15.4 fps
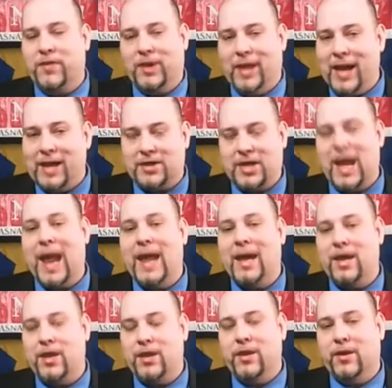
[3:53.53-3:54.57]
Over the last
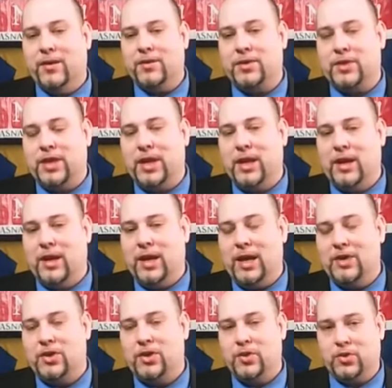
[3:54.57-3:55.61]
8 years,
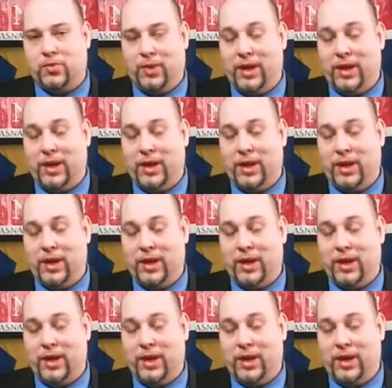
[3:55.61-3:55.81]
issues